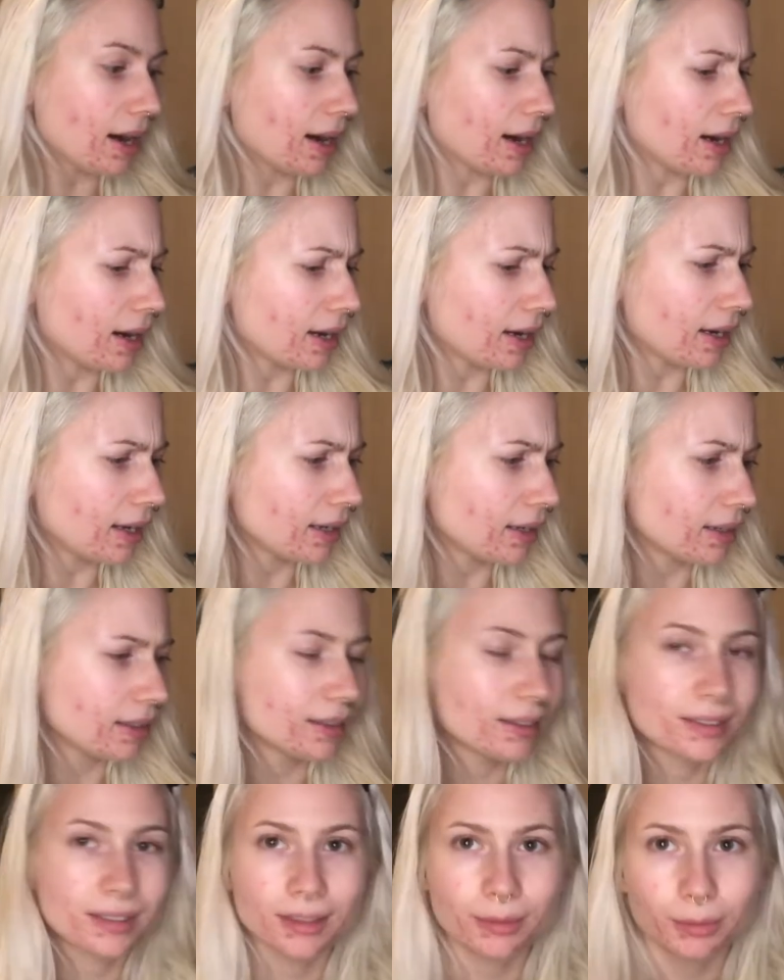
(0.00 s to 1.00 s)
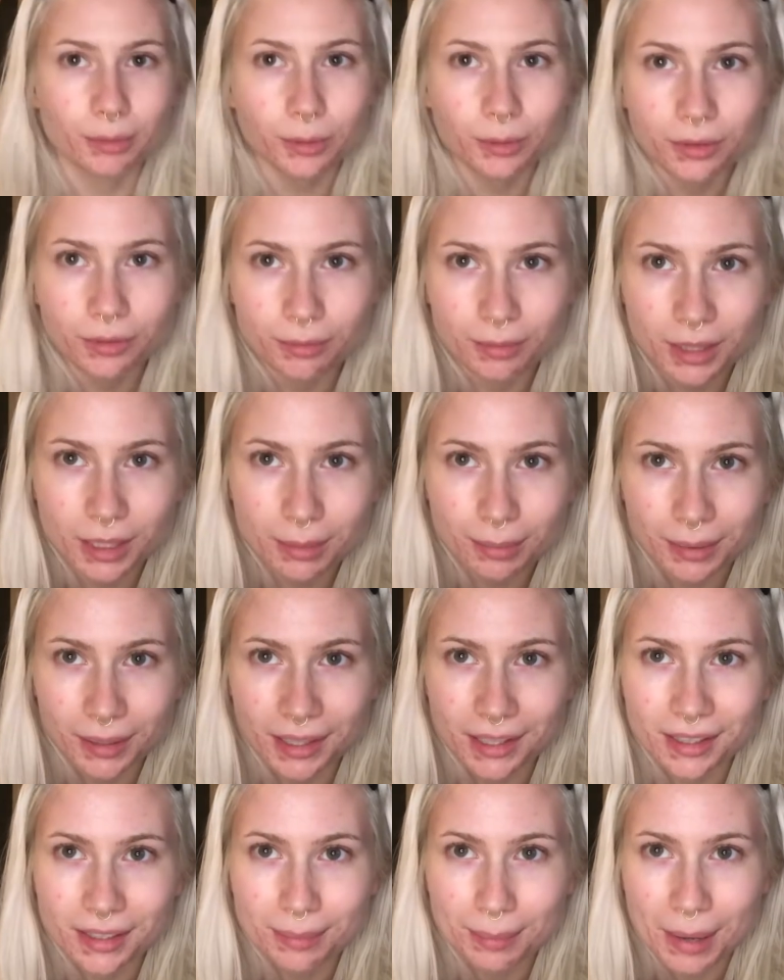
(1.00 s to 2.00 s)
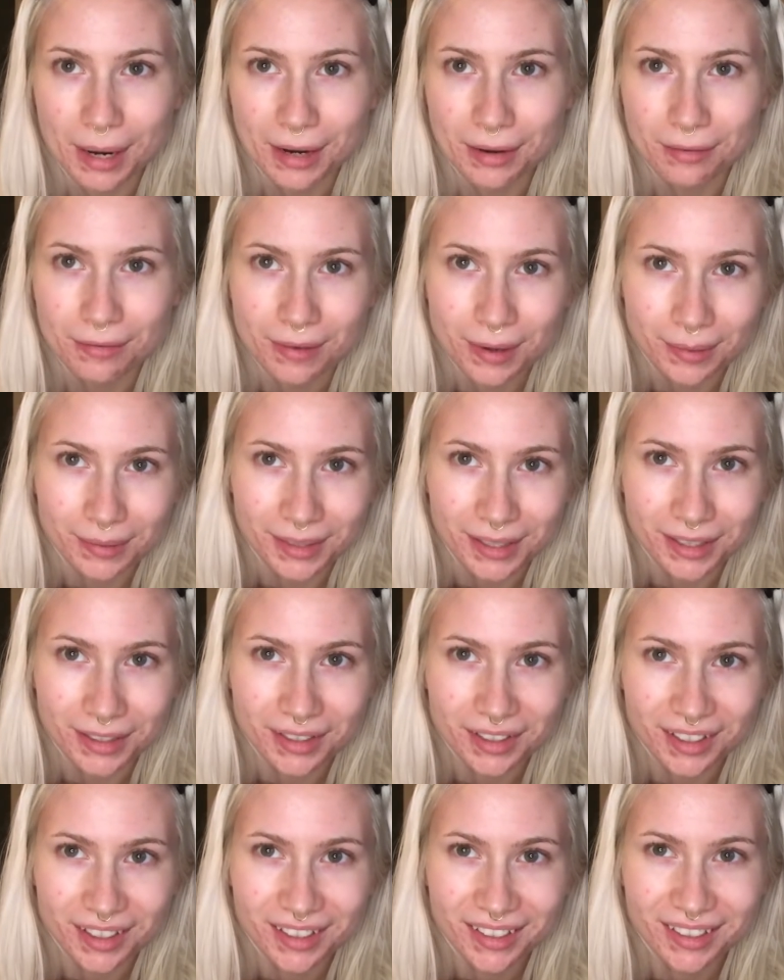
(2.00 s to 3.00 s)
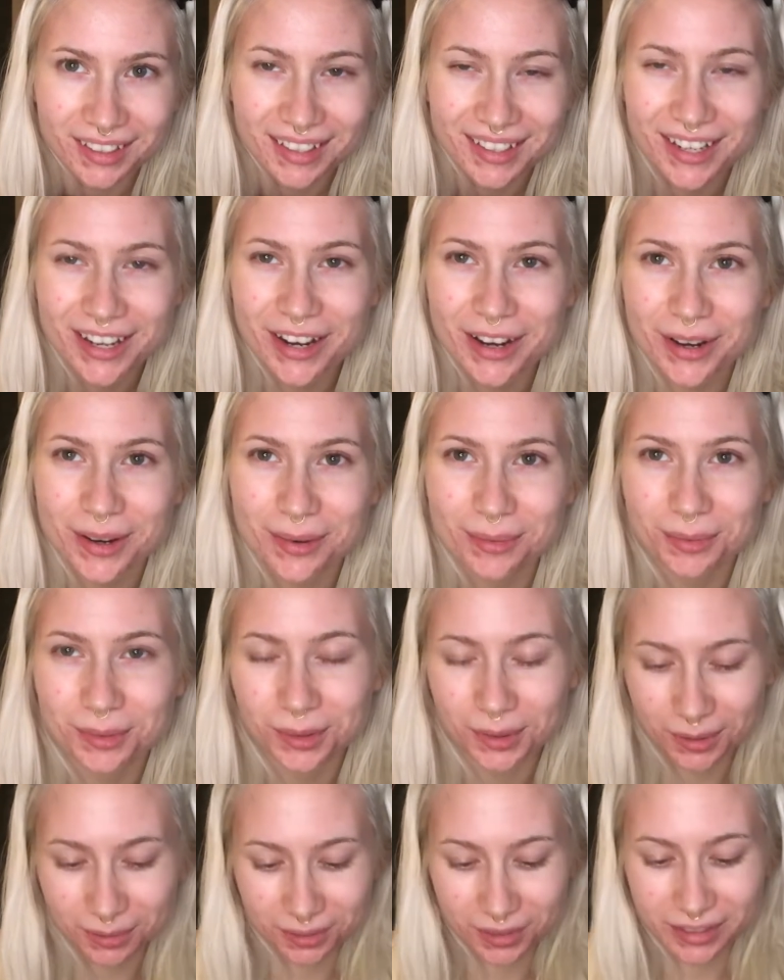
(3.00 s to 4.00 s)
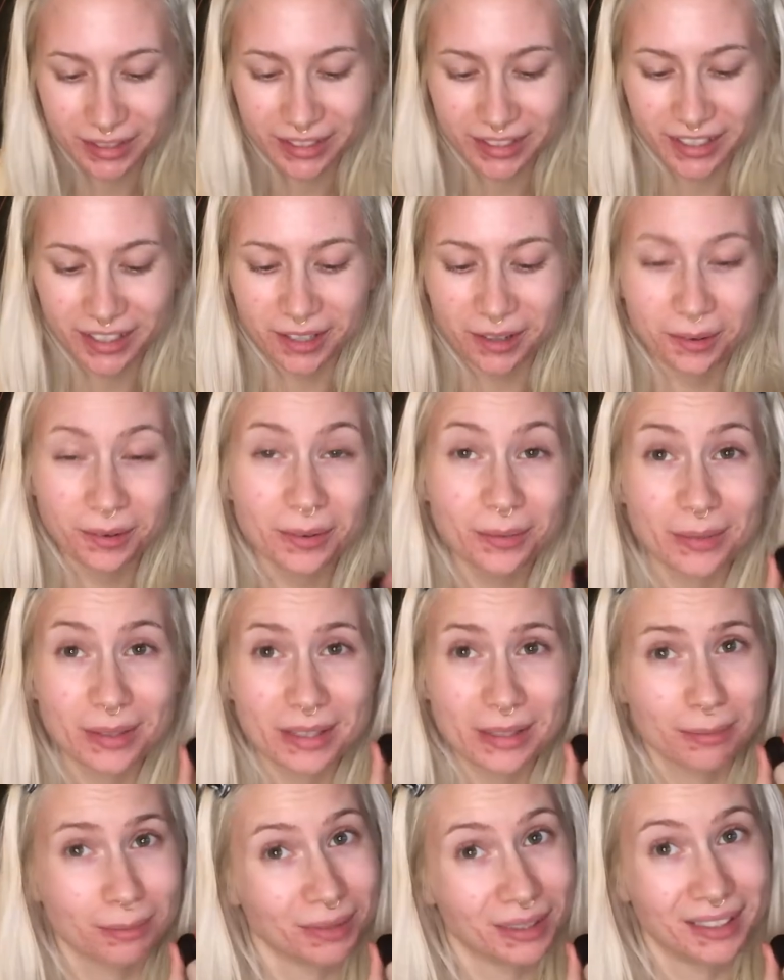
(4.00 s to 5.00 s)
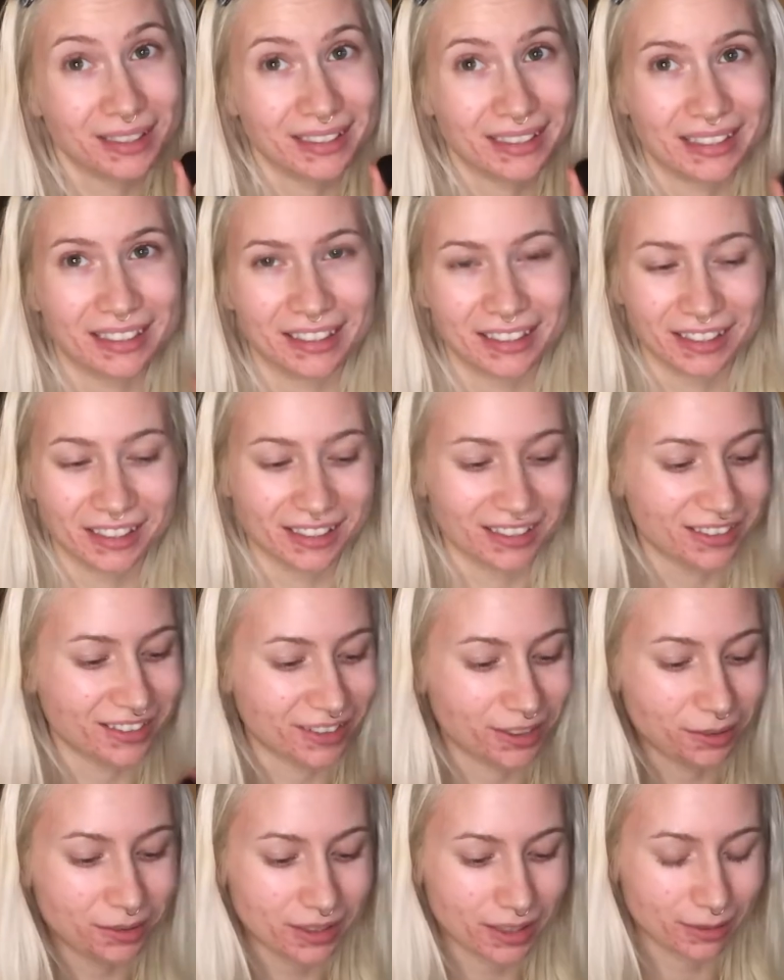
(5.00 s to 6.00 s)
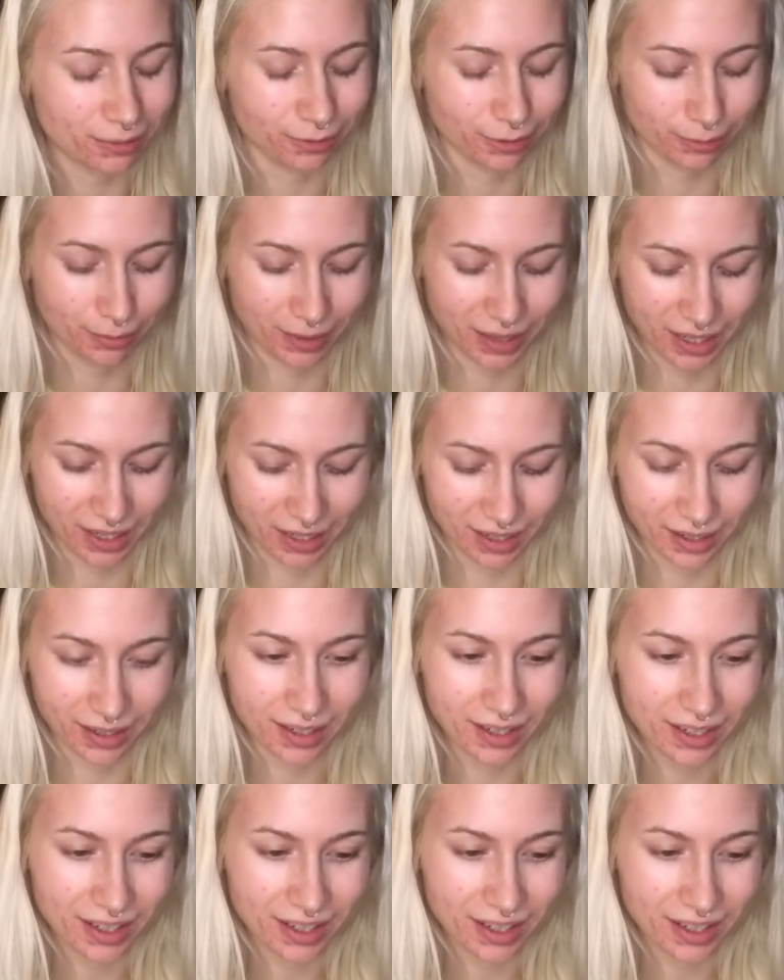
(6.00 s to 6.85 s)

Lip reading: I seem to have misplaced my foundation, so I'm just gonna go in with some concealer. Don't come for me.